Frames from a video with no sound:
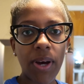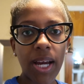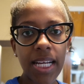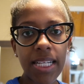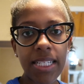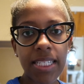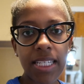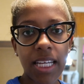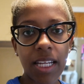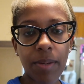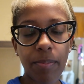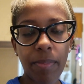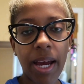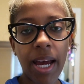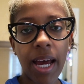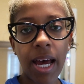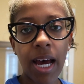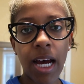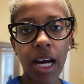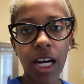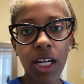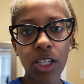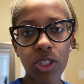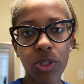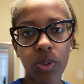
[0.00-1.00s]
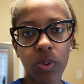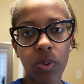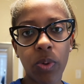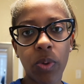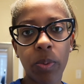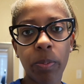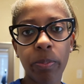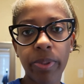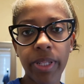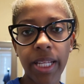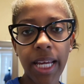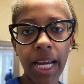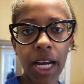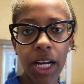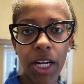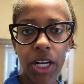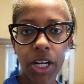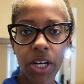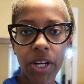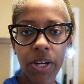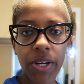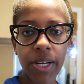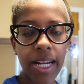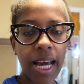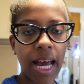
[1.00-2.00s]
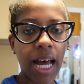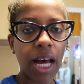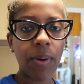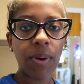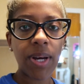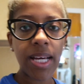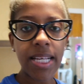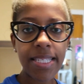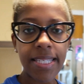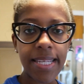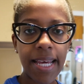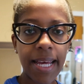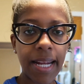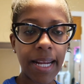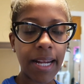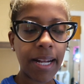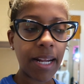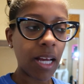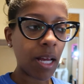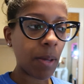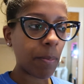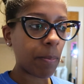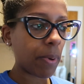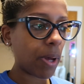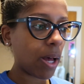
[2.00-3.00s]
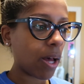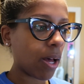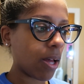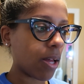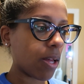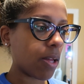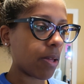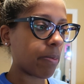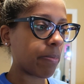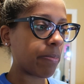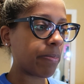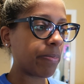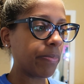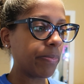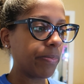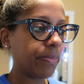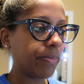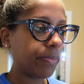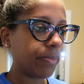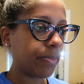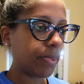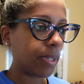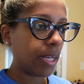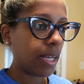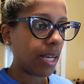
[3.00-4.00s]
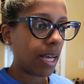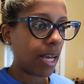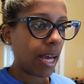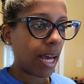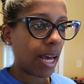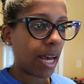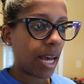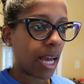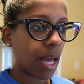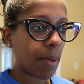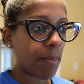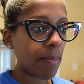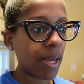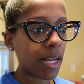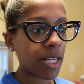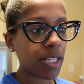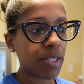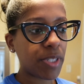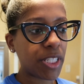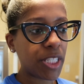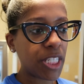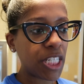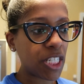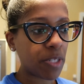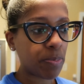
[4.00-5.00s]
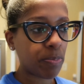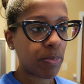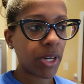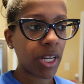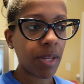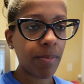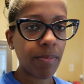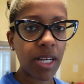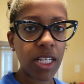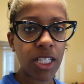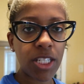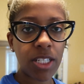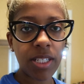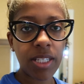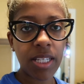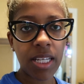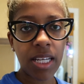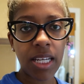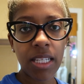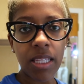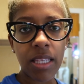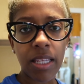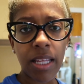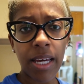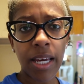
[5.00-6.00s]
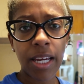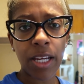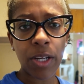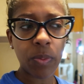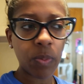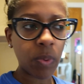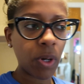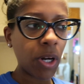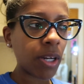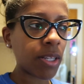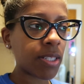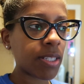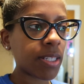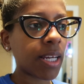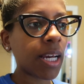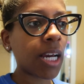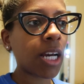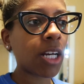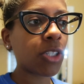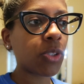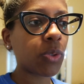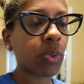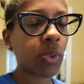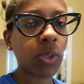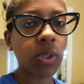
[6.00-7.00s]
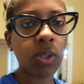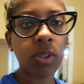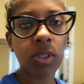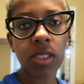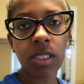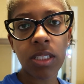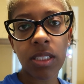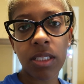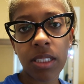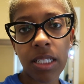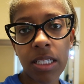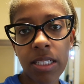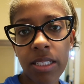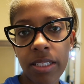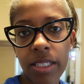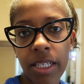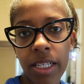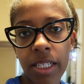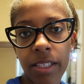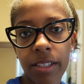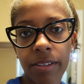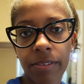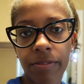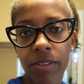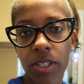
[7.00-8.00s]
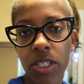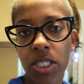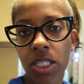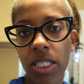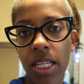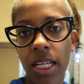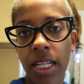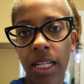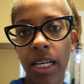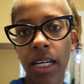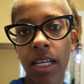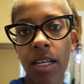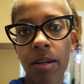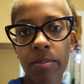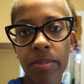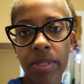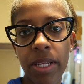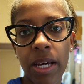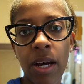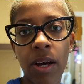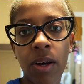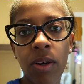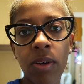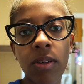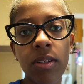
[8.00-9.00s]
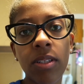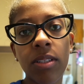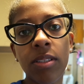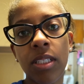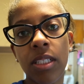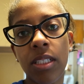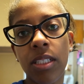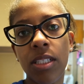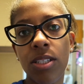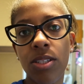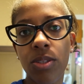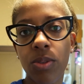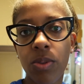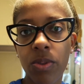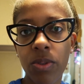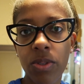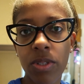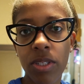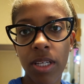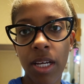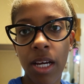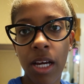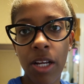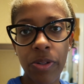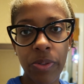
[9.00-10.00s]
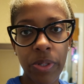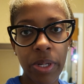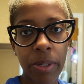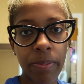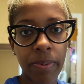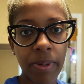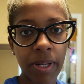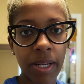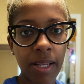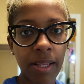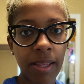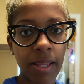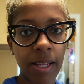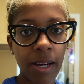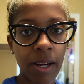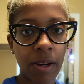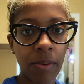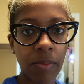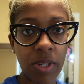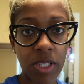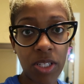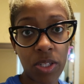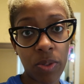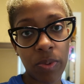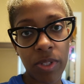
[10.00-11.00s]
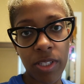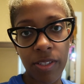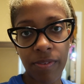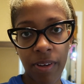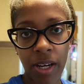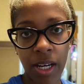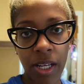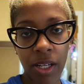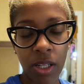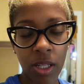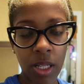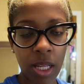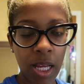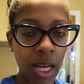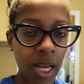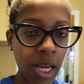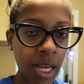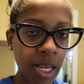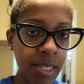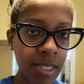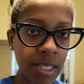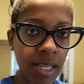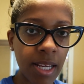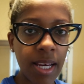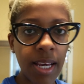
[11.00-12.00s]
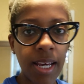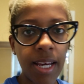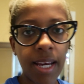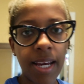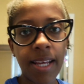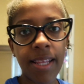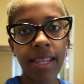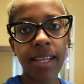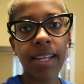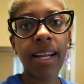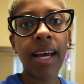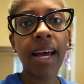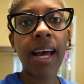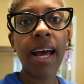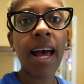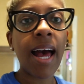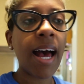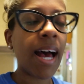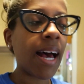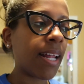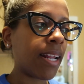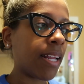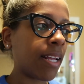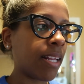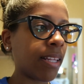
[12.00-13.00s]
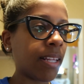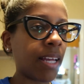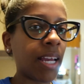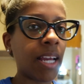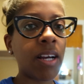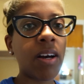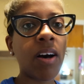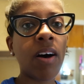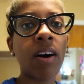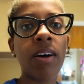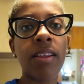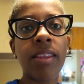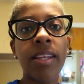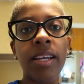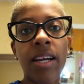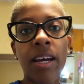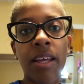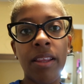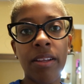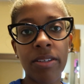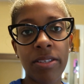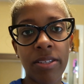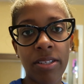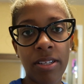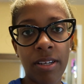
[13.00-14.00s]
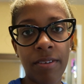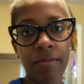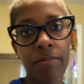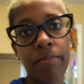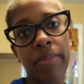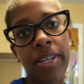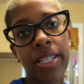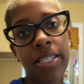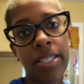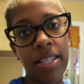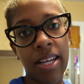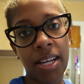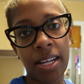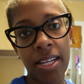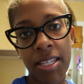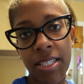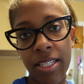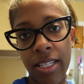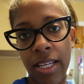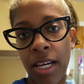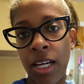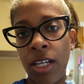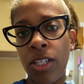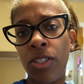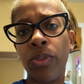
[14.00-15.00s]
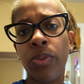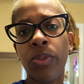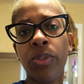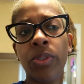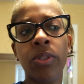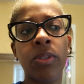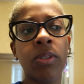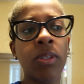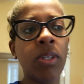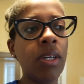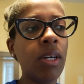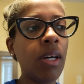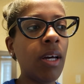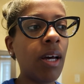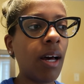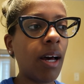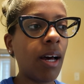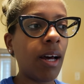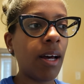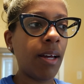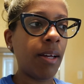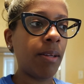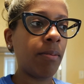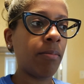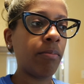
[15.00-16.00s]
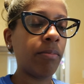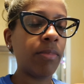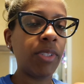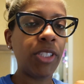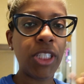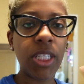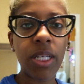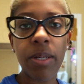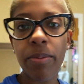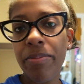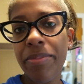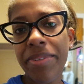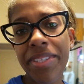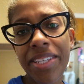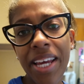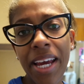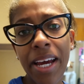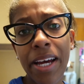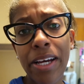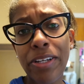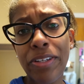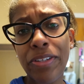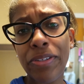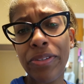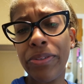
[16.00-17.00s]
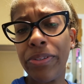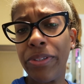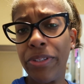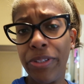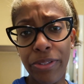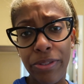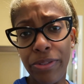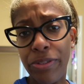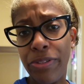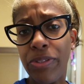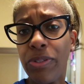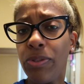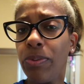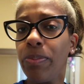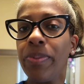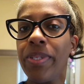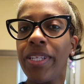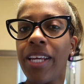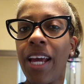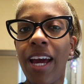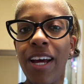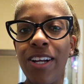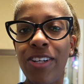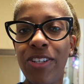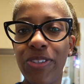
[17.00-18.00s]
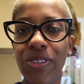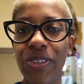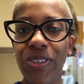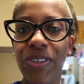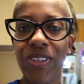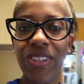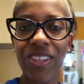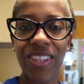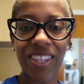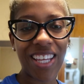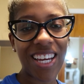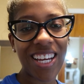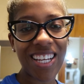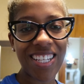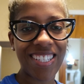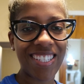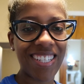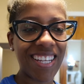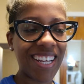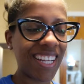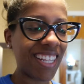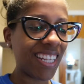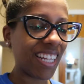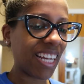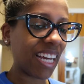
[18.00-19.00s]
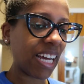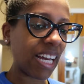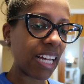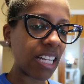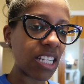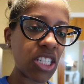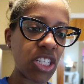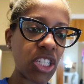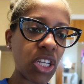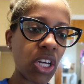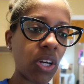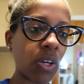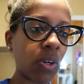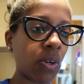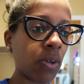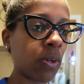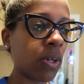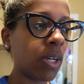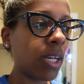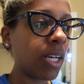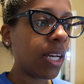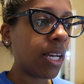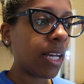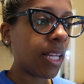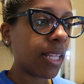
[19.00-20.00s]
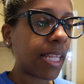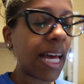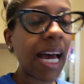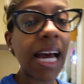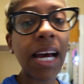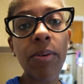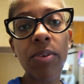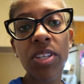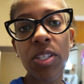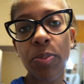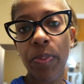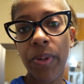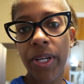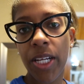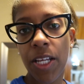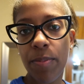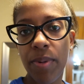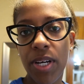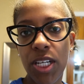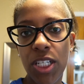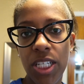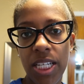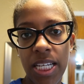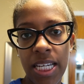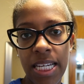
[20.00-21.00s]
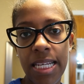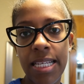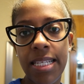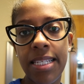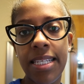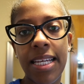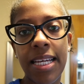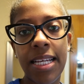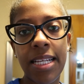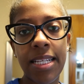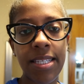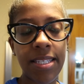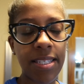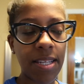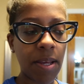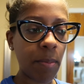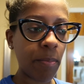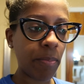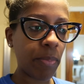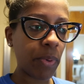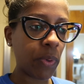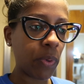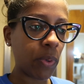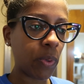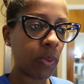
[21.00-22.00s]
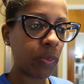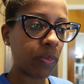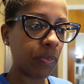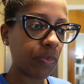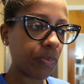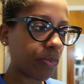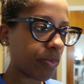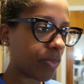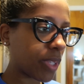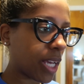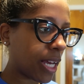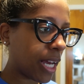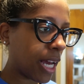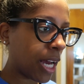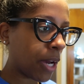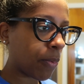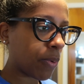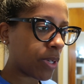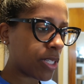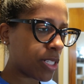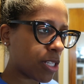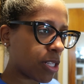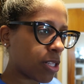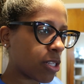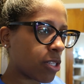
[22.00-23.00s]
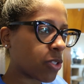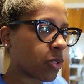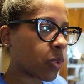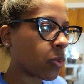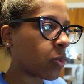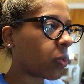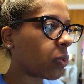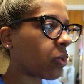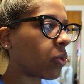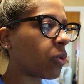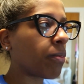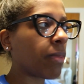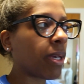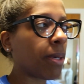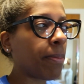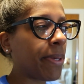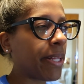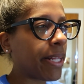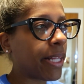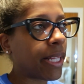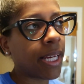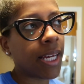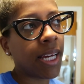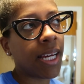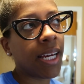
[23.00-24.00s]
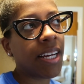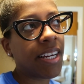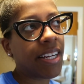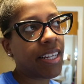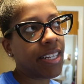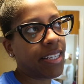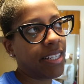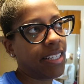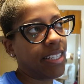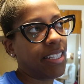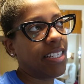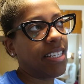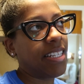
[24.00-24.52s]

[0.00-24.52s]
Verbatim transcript: I did my actual planner and how I set it up. Um, I mean, just pretty much did like work schedule because that's like the first thing that comes out. Then the school schedule I put in there once it was finalized. And then I add in like all the other stuff, my study schedule, um, gym schedule, YouTube schedule, things like that. So that was pretty much easy and simple. I went to the school maybe like